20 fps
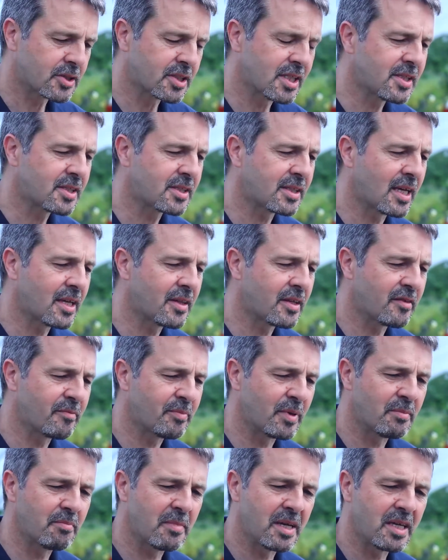since then there have
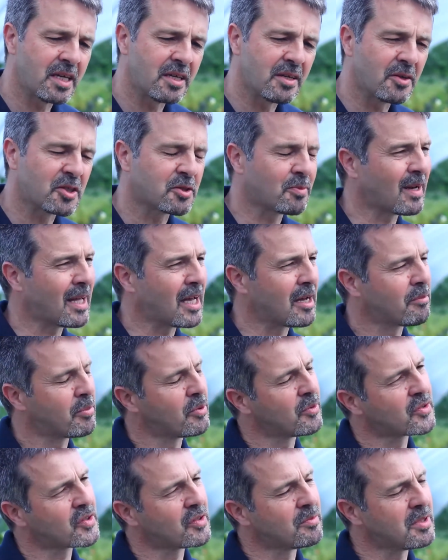been many notable
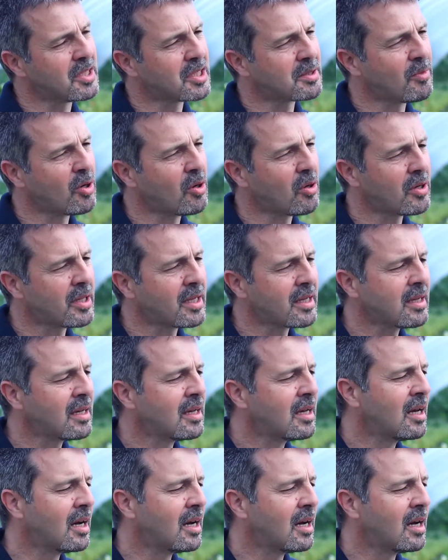outputs from East Malling.